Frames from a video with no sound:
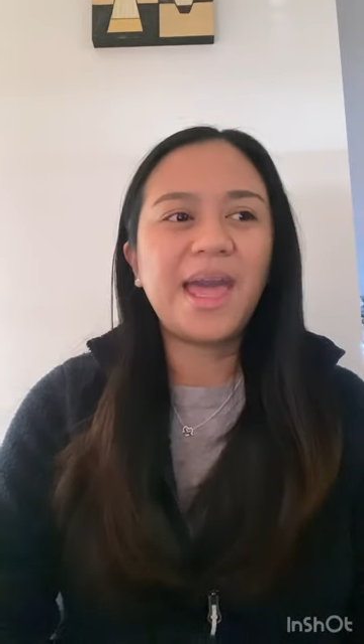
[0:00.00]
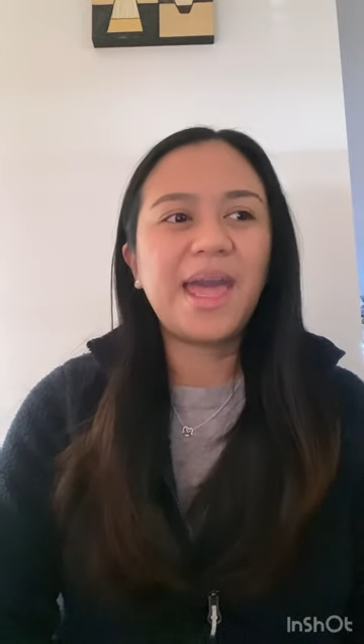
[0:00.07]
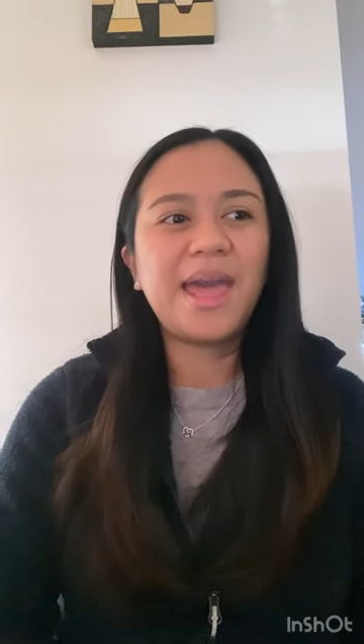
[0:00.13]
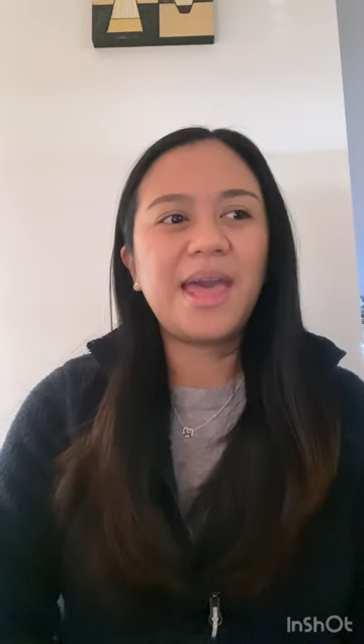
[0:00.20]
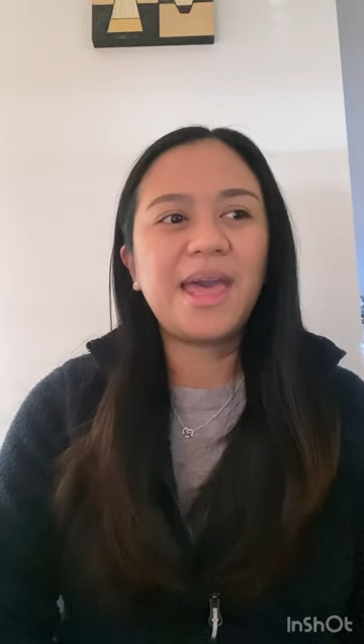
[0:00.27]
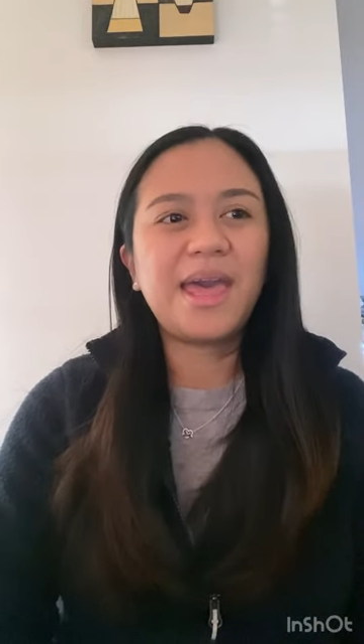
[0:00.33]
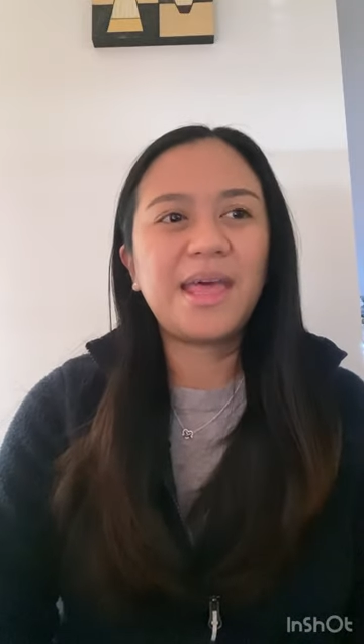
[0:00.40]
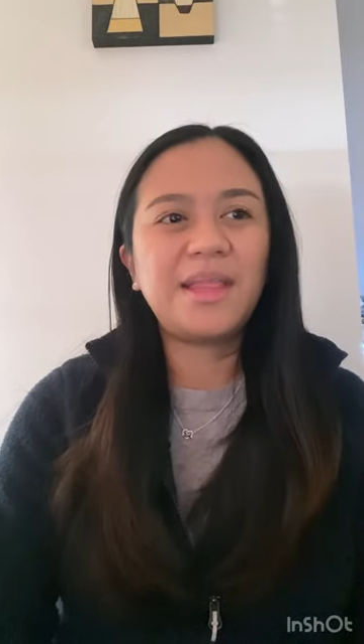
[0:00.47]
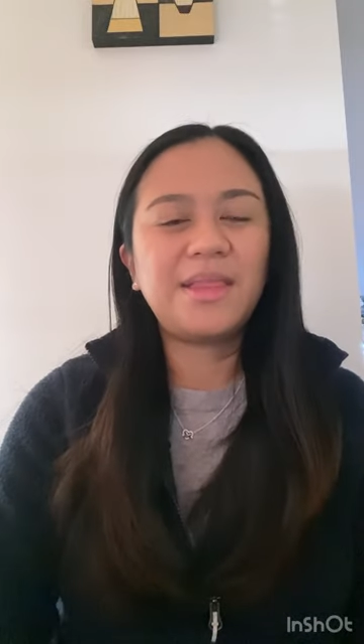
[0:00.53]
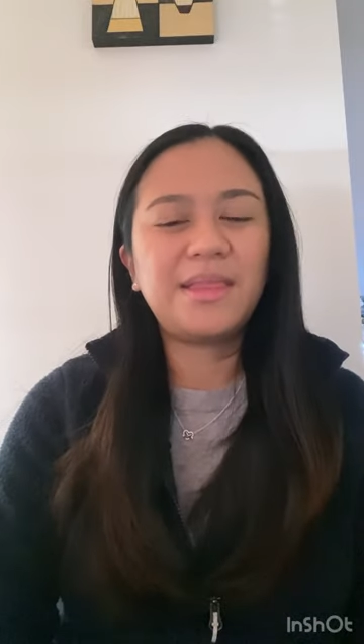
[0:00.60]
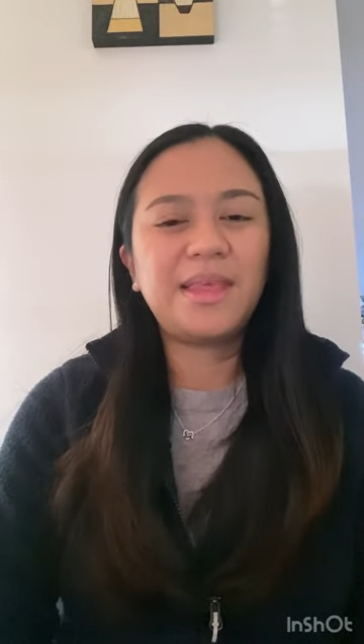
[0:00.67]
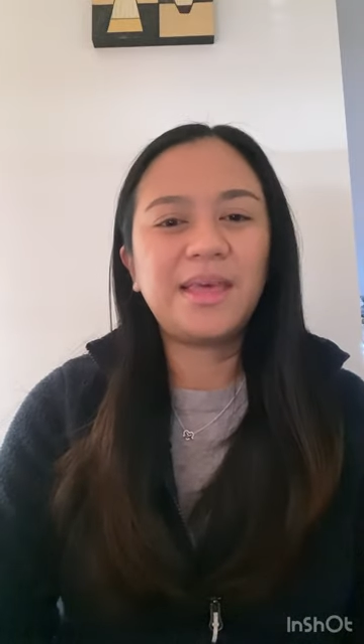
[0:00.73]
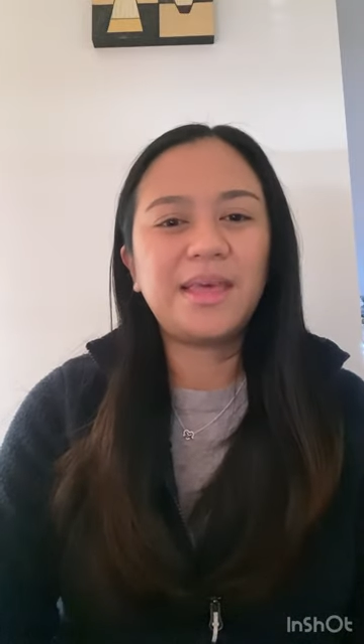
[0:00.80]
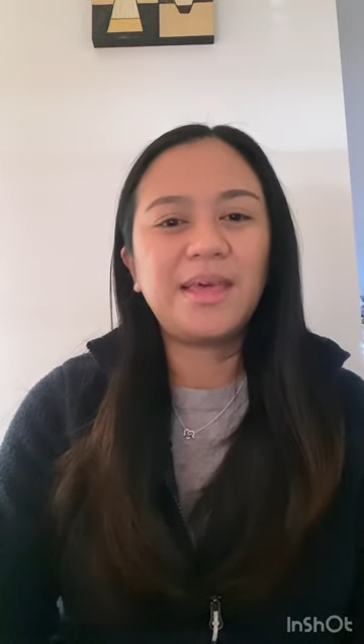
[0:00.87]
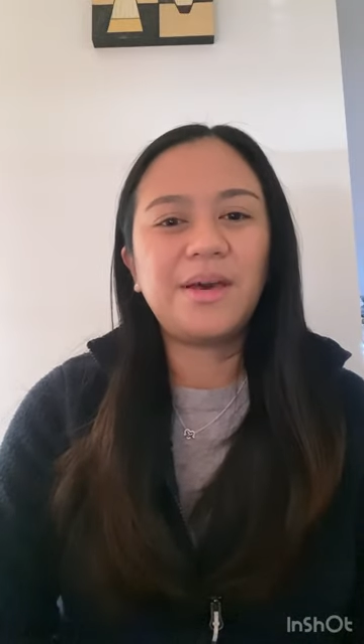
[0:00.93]

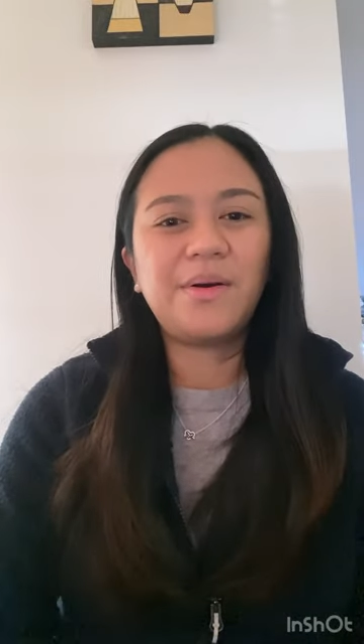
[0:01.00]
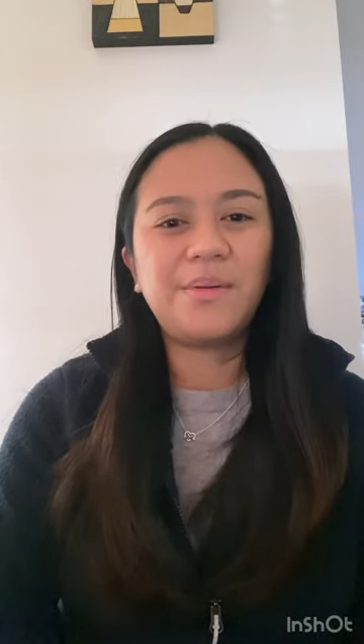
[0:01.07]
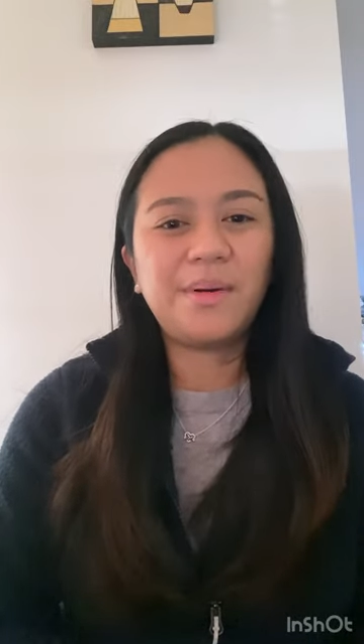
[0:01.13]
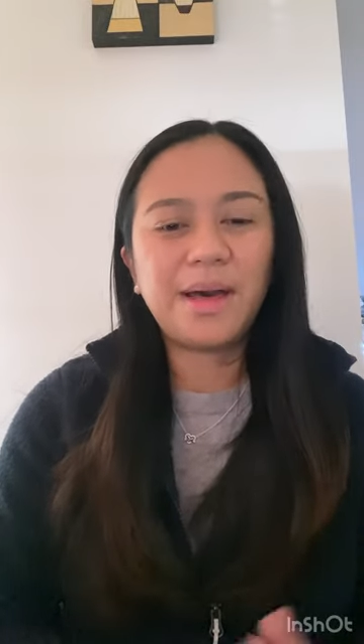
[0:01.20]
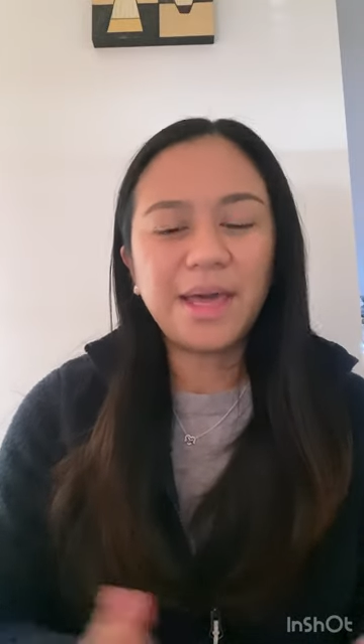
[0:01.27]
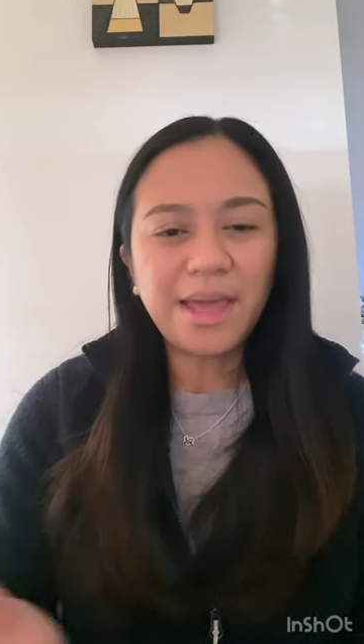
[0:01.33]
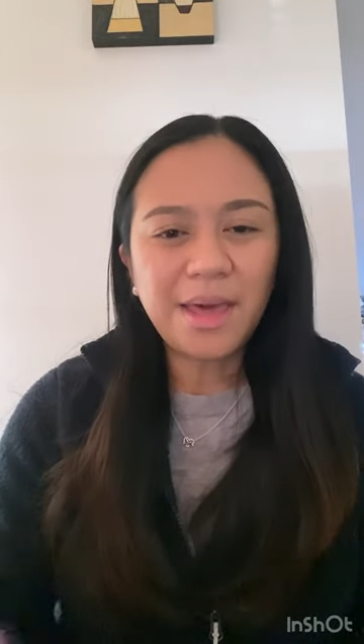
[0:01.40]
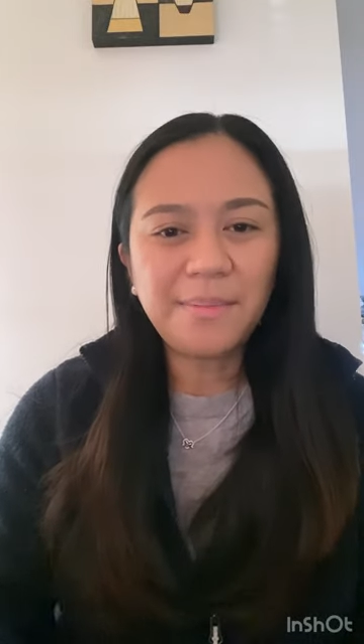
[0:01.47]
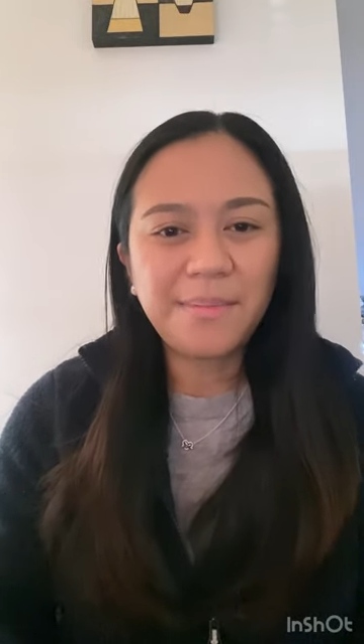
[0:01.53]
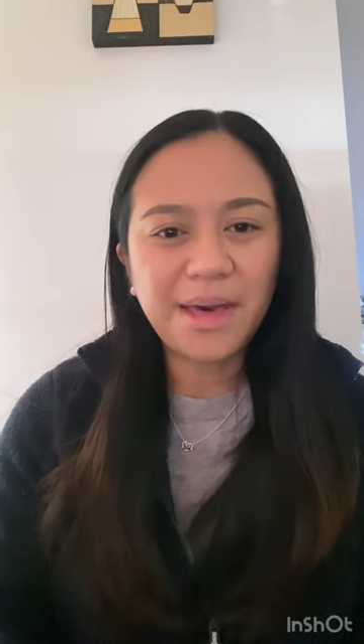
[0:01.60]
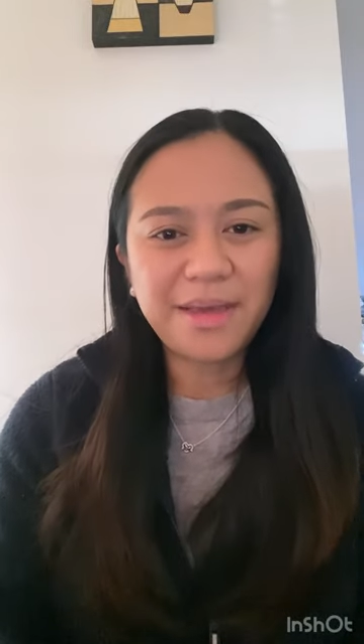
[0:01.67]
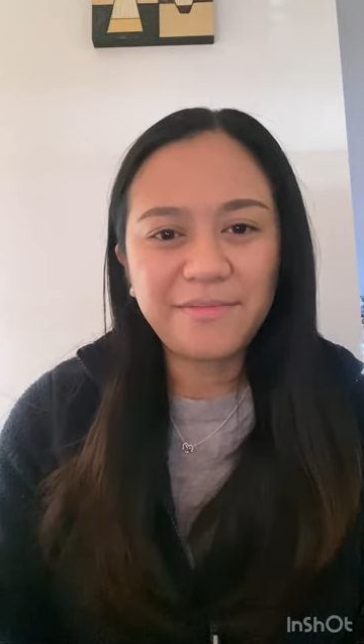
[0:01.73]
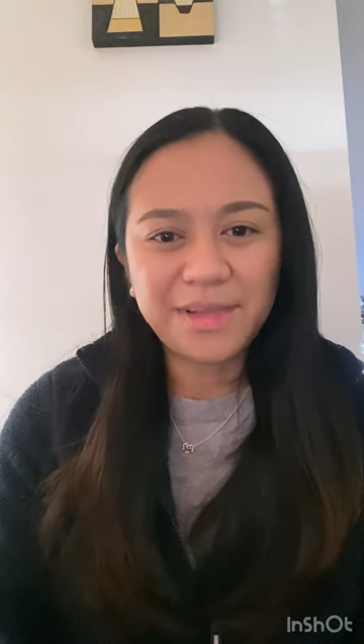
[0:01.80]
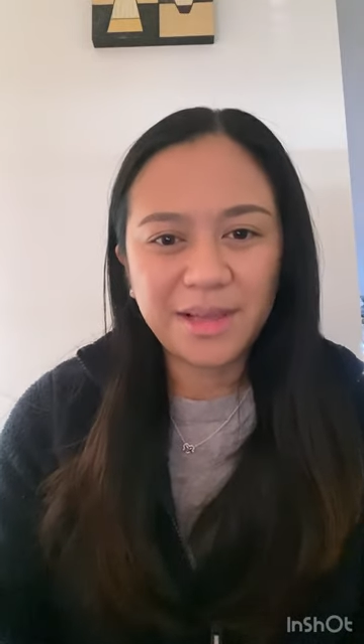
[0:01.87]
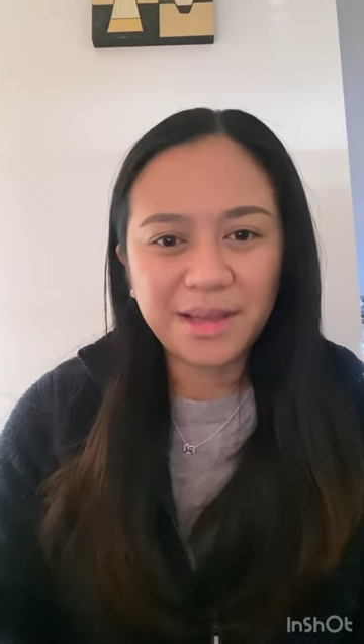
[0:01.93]
and why am
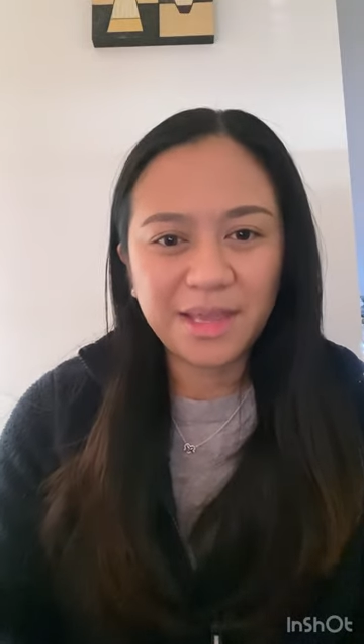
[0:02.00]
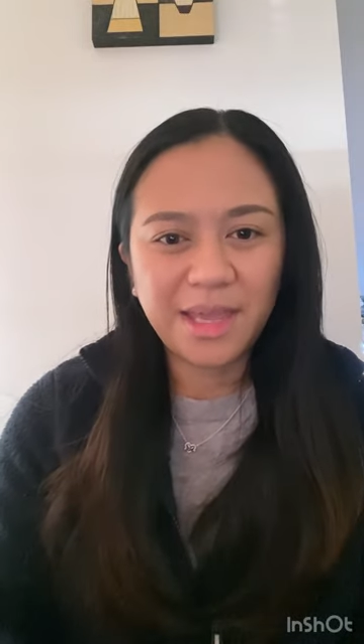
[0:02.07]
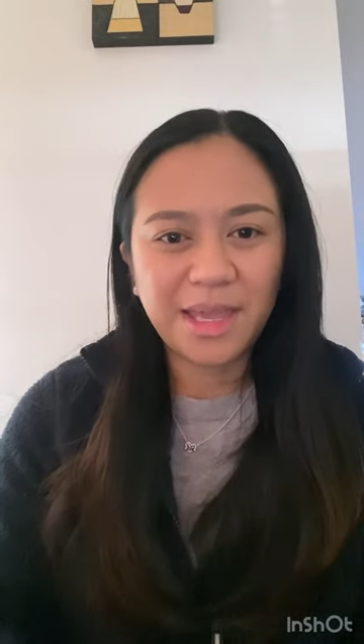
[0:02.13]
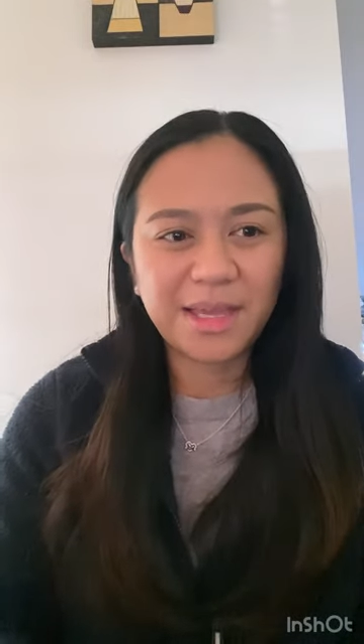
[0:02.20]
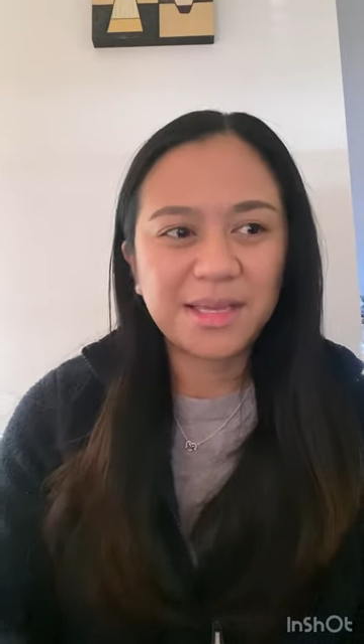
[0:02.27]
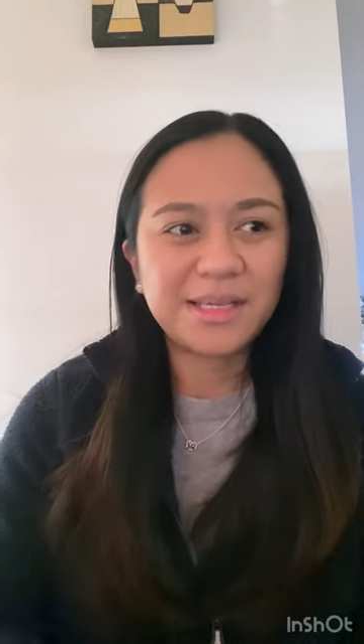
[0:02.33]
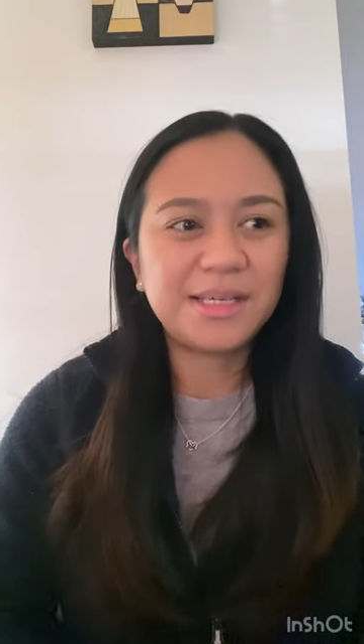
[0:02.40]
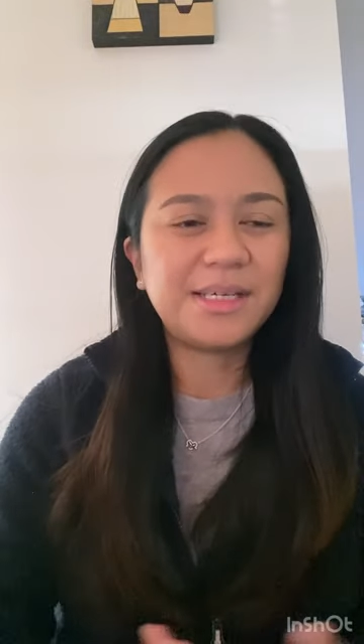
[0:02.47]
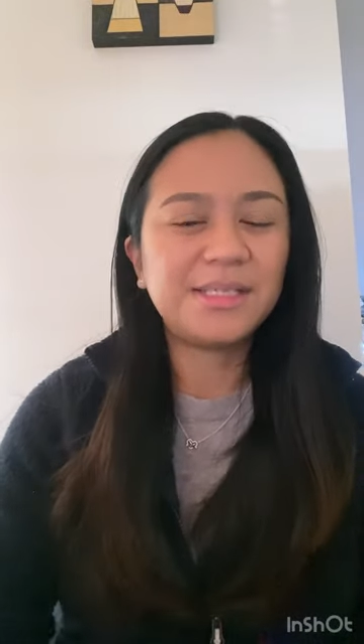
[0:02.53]
I vlogging?